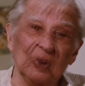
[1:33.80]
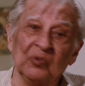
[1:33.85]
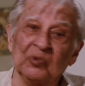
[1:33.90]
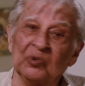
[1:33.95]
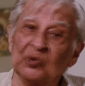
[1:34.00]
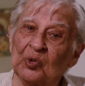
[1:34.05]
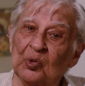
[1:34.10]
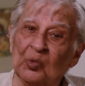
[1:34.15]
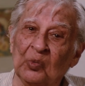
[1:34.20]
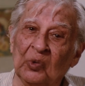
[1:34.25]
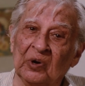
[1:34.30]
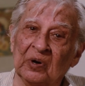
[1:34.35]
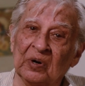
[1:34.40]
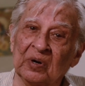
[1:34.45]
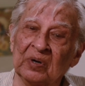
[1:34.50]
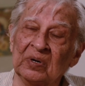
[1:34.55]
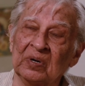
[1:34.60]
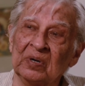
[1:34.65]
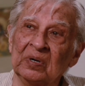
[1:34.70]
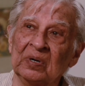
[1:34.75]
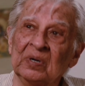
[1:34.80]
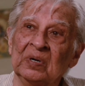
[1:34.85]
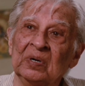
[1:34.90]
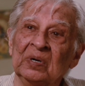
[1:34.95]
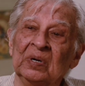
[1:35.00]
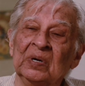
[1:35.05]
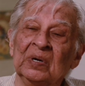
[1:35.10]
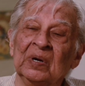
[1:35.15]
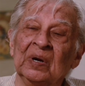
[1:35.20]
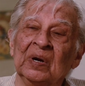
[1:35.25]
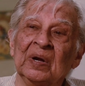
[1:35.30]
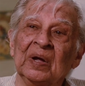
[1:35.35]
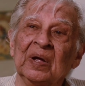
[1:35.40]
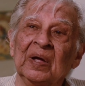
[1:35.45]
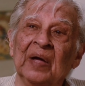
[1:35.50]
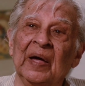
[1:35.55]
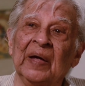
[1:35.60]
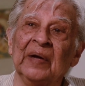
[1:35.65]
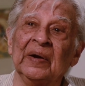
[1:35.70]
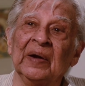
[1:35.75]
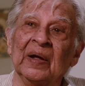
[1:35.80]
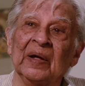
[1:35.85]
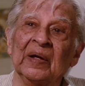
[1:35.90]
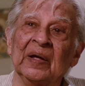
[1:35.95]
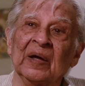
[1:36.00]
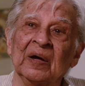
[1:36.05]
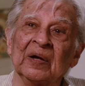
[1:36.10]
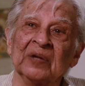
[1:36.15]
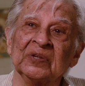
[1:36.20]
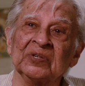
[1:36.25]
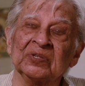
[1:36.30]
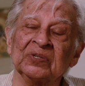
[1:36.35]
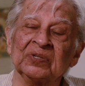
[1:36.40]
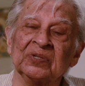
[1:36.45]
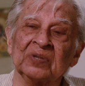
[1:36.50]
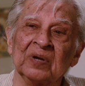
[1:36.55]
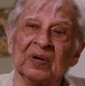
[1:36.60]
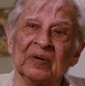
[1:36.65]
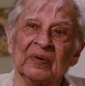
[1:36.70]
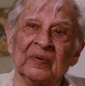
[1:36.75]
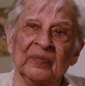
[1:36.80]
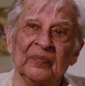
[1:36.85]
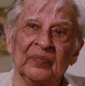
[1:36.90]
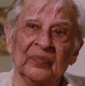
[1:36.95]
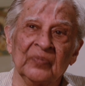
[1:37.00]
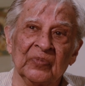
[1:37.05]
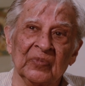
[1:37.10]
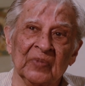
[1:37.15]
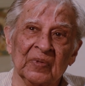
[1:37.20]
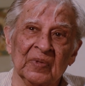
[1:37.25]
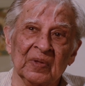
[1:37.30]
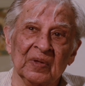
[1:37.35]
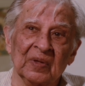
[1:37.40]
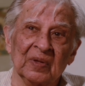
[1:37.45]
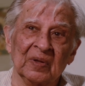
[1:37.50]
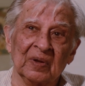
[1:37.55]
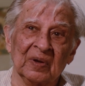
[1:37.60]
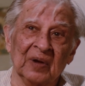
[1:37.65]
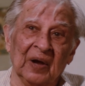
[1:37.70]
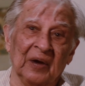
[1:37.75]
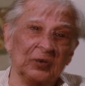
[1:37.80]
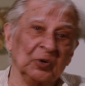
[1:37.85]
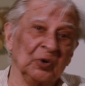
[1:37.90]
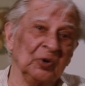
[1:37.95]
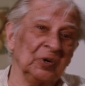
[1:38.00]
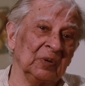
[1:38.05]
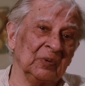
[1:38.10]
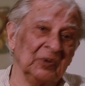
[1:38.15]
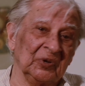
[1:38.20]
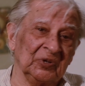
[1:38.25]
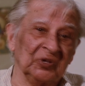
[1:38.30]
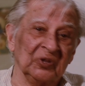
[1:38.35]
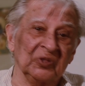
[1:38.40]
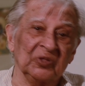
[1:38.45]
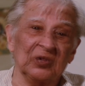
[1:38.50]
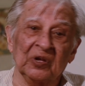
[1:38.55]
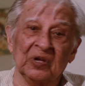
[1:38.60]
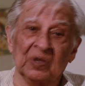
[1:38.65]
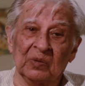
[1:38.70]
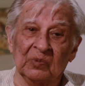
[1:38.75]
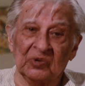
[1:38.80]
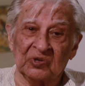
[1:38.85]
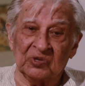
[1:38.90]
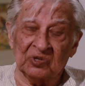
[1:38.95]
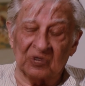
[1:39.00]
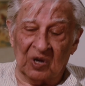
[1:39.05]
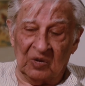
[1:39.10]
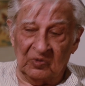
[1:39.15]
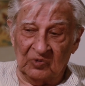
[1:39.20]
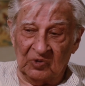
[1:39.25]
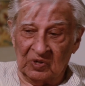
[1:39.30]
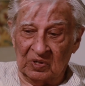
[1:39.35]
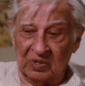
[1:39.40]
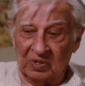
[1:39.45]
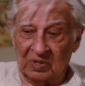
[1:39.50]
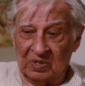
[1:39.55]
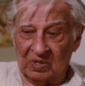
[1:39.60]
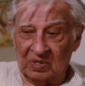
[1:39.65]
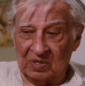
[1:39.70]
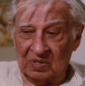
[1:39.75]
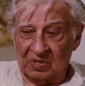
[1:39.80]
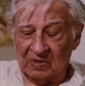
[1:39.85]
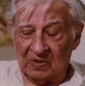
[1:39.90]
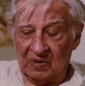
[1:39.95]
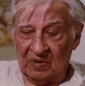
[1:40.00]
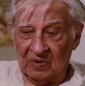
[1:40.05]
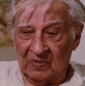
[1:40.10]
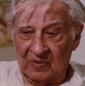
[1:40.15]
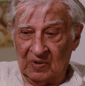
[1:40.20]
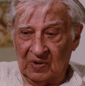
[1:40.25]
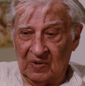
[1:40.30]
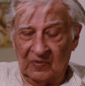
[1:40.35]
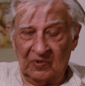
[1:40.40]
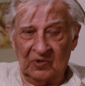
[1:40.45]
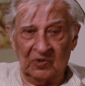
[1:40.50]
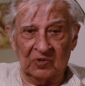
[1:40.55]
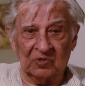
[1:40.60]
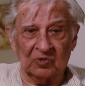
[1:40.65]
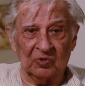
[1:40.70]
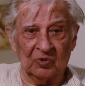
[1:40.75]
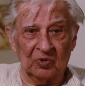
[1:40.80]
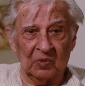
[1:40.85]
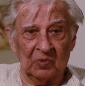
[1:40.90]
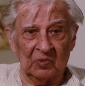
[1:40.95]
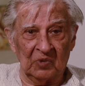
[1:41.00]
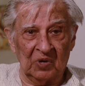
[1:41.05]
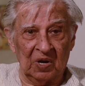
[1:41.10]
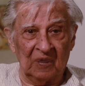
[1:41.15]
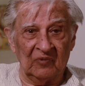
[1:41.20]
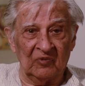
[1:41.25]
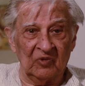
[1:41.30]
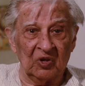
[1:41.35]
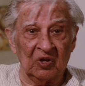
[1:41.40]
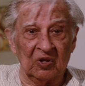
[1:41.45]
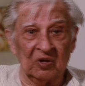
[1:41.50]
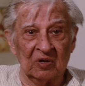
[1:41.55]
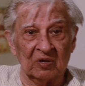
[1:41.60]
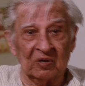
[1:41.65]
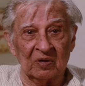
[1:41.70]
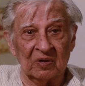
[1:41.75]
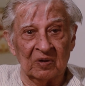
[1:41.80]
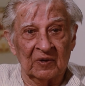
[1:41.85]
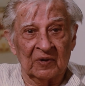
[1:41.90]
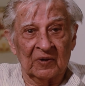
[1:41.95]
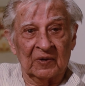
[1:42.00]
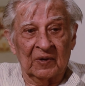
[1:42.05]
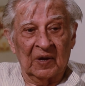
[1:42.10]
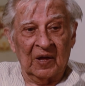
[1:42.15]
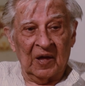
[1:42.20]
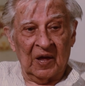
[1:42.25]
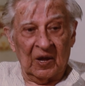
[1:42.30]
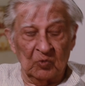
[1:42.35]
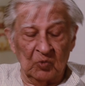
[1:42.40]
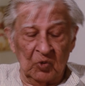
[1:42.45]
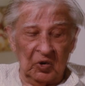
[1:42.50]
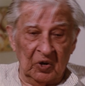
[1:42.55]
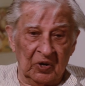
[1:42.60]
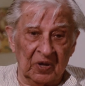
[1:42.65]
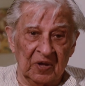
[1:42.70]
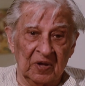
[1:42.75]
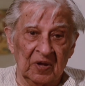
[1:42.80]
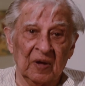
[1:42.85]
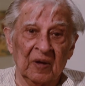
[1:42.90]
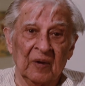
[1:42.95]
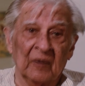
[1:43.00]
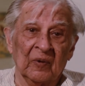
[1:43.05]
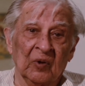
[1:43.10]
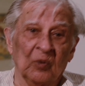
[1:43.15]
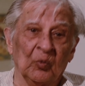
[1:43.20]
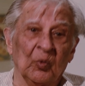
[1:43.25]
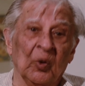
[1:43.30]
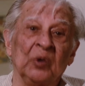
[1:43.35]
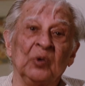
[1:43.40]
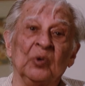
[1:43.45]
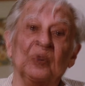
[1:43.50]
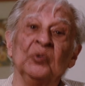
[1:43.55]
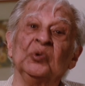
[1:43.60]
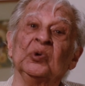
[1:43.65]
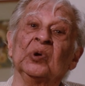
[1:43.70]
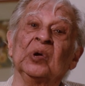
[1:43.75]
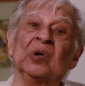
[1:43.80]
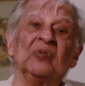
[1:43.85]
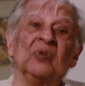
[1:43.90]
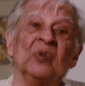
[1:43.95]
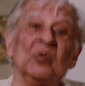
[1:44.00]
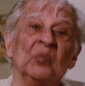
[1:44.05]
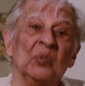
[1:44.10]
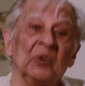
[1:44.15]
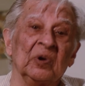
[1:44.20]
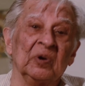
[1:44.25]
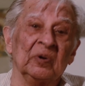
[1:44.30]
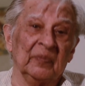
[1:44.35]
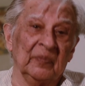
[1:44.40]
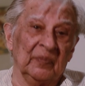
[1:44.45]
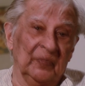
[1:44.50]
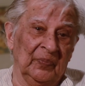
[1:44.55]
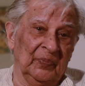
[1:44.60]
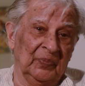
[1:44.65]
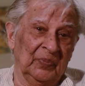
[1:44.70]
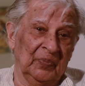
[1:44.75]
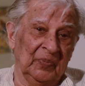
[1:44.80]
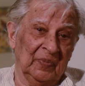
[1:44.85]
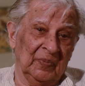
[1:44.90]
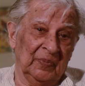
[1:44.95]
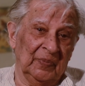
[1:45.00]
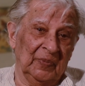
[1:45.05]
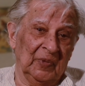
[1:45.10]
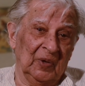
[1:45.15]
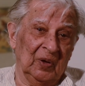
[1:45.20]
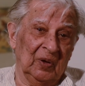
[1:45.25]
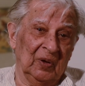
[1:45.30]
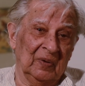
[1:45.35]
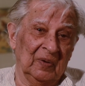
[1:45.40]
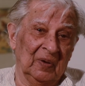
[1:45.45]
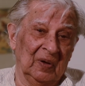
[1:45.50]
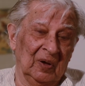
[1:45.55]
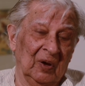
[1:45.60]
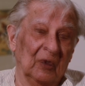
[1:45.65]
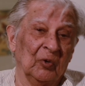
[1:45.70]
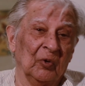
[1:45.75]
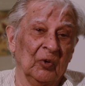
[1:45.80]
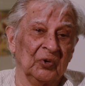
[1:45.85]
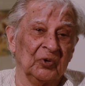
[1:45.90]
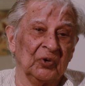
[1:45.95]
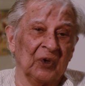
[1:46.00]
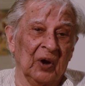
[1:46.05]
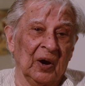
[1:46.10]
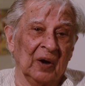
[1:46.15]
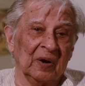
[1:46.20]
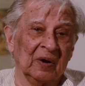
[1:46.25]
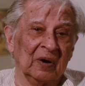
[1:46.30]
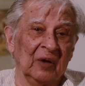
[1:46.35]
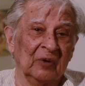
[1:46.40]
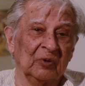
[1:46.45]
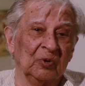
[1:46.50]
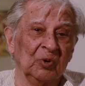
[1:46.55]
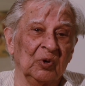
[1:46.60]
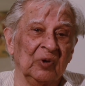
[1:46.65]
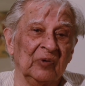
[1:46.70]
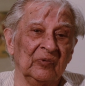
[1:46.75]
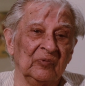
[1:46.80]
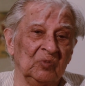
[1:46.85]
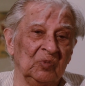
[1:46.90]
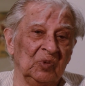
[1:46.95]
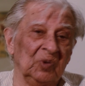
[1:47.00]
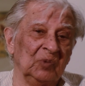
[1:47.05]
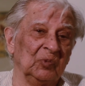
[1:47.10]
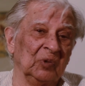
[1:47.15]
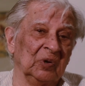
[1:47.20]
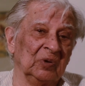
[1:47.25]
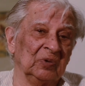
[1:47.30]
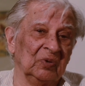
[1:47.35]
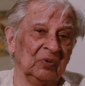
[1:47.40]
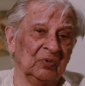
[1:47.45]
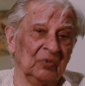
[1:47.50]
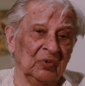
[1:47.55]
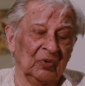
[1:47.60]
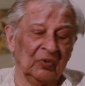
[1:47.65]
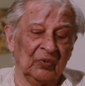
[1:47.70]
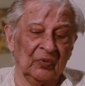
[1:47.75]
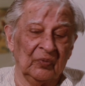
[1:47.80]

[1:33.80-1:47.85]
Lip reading: with Kumar. I asked, I told him, I said, Tyeb is coming and he's going to be living here and working. Why don't you give him a contract like you've given me one, you know?